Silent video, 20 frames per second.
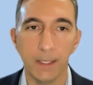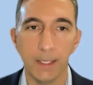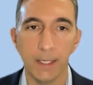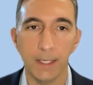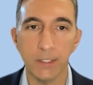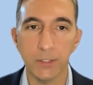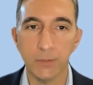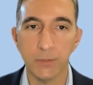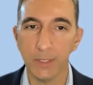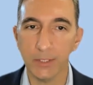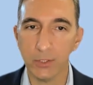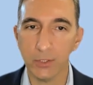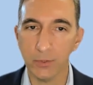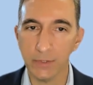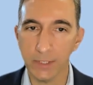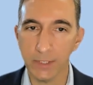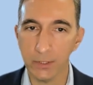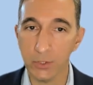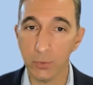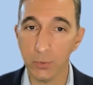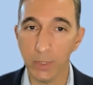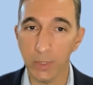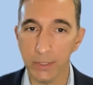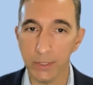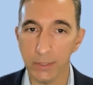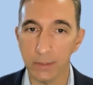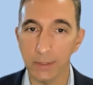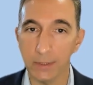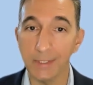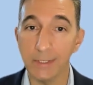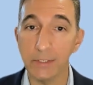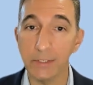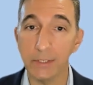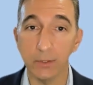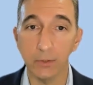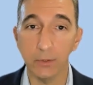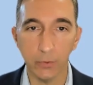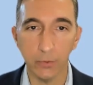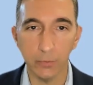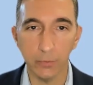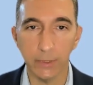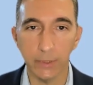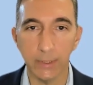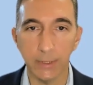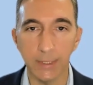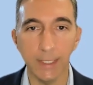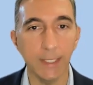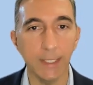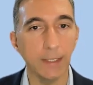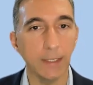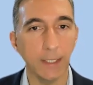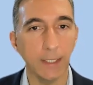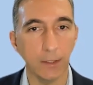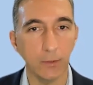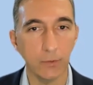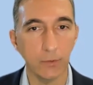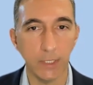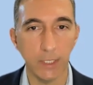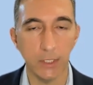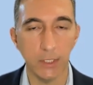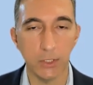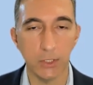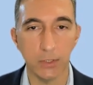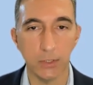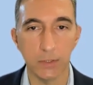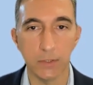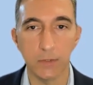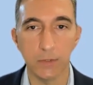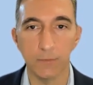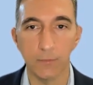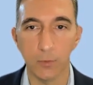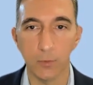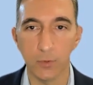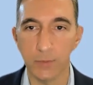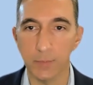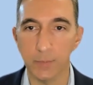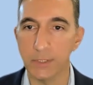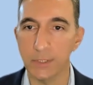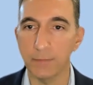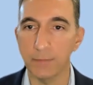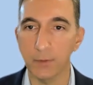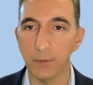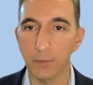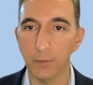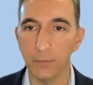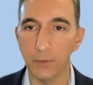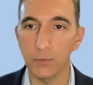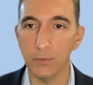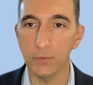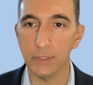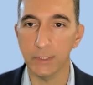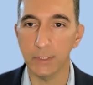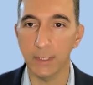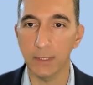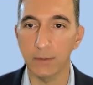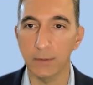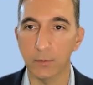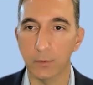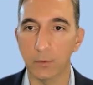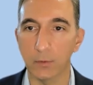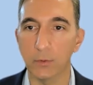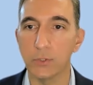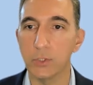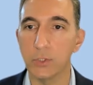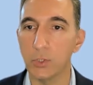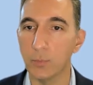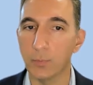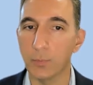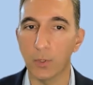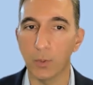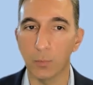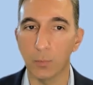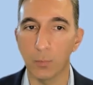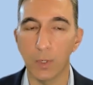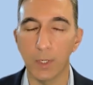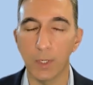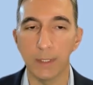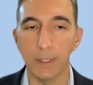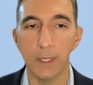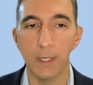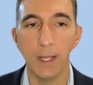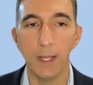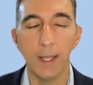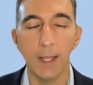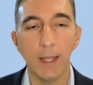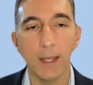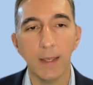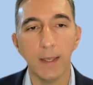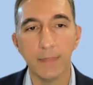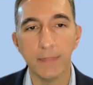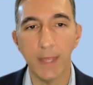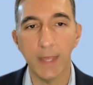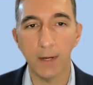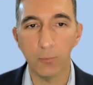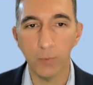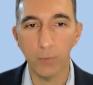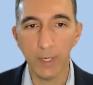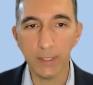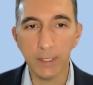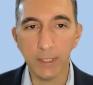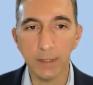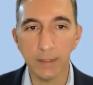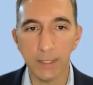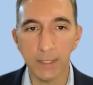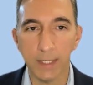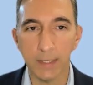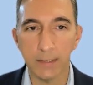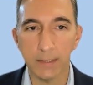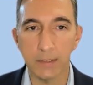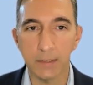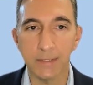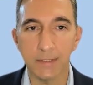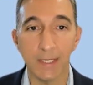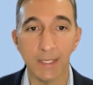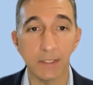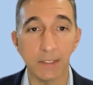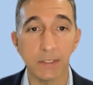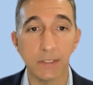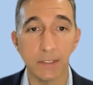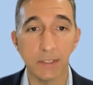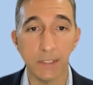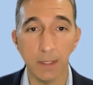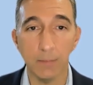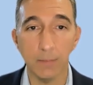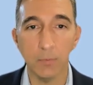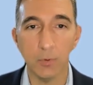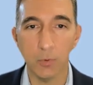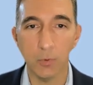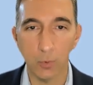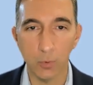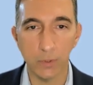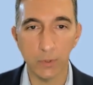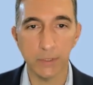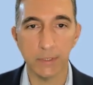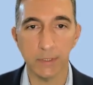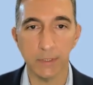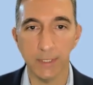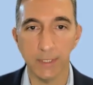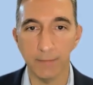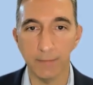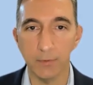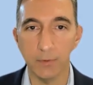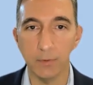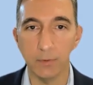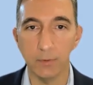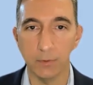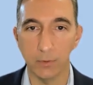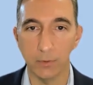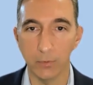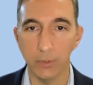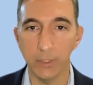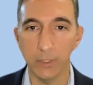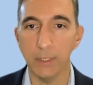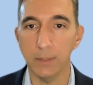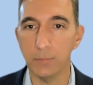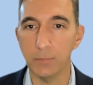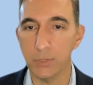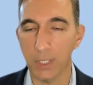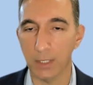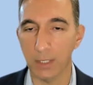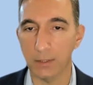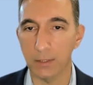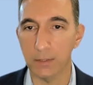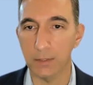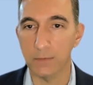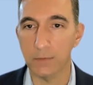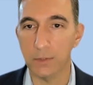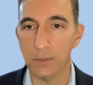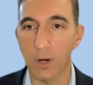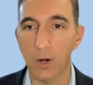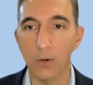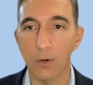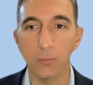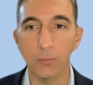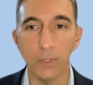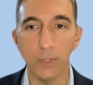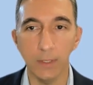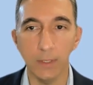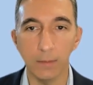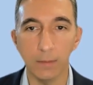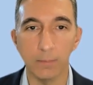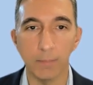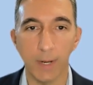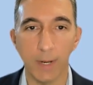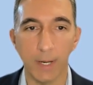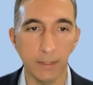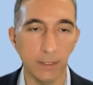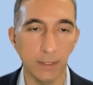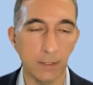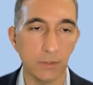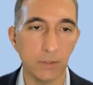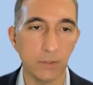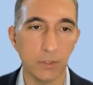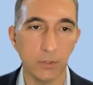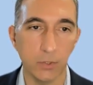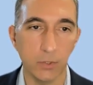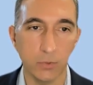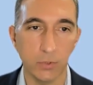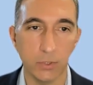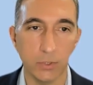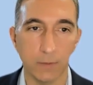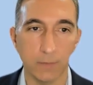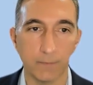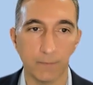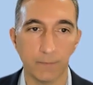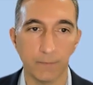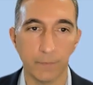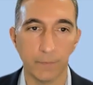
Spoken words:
A special situation is included in the annotations for Specific Review Standard 2.1 that recognizes that some course-level learning objectives are written by the institution,